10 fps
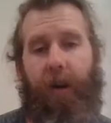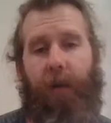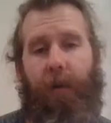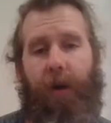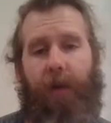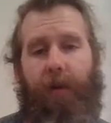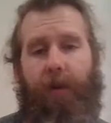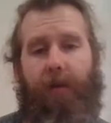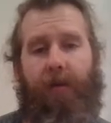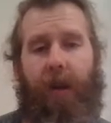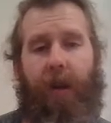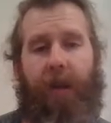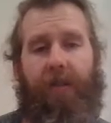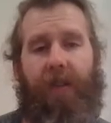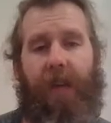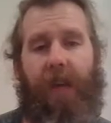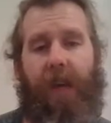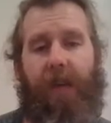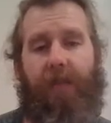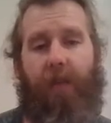We're going to use our Legacy
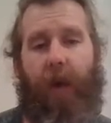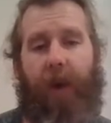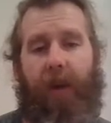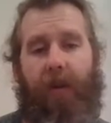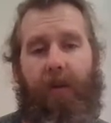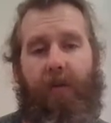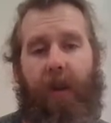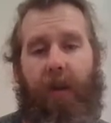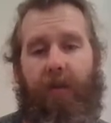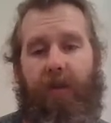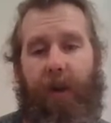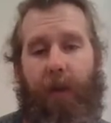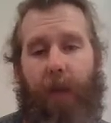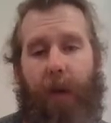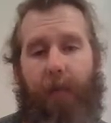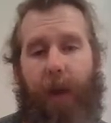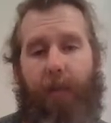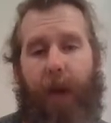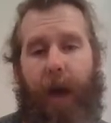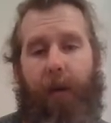Key, so I could use Yellow Star to pop
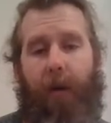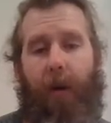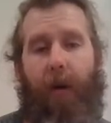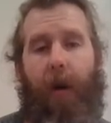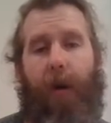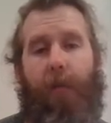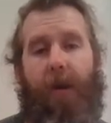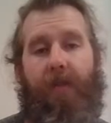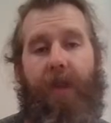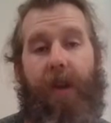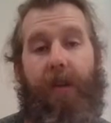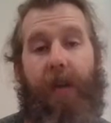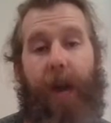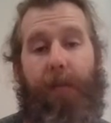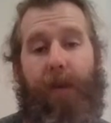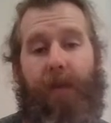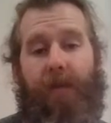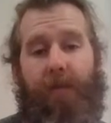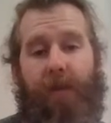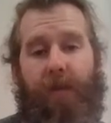that back row, but it's not a trap.
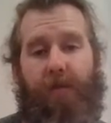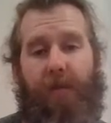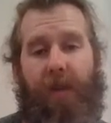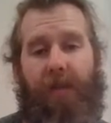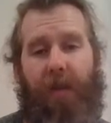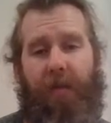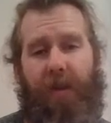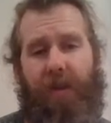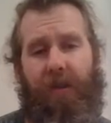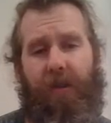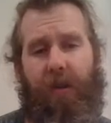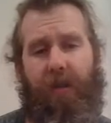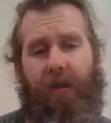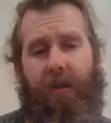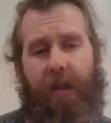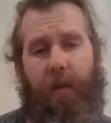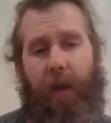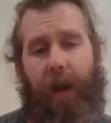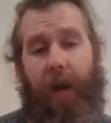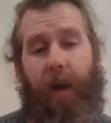It's a Mystical Space Typhoon and destroys us
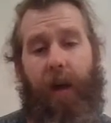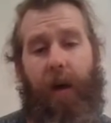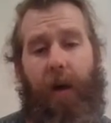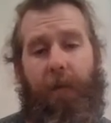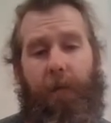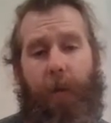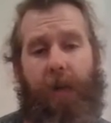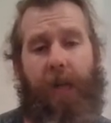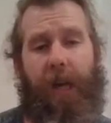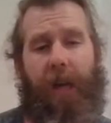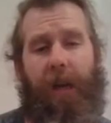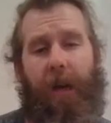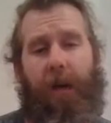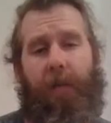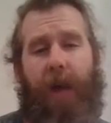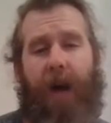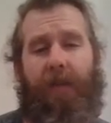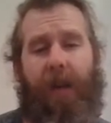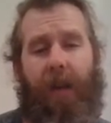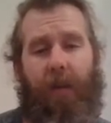anyway. Unfortunate, we're not
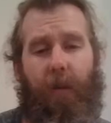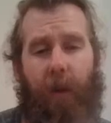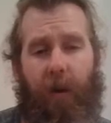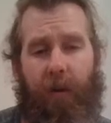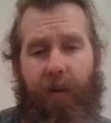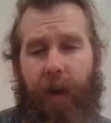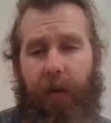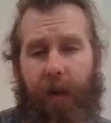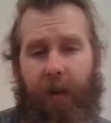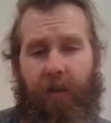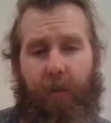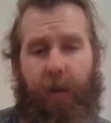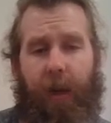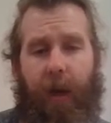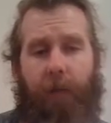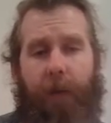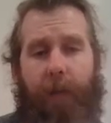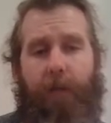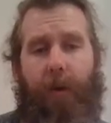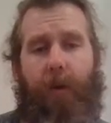the end of the world. Now we get to bring out
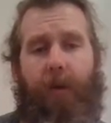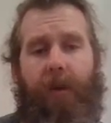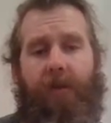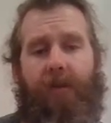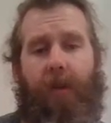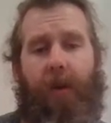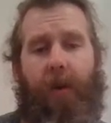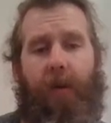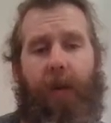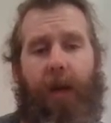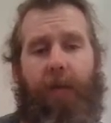Red Moon. It's going great.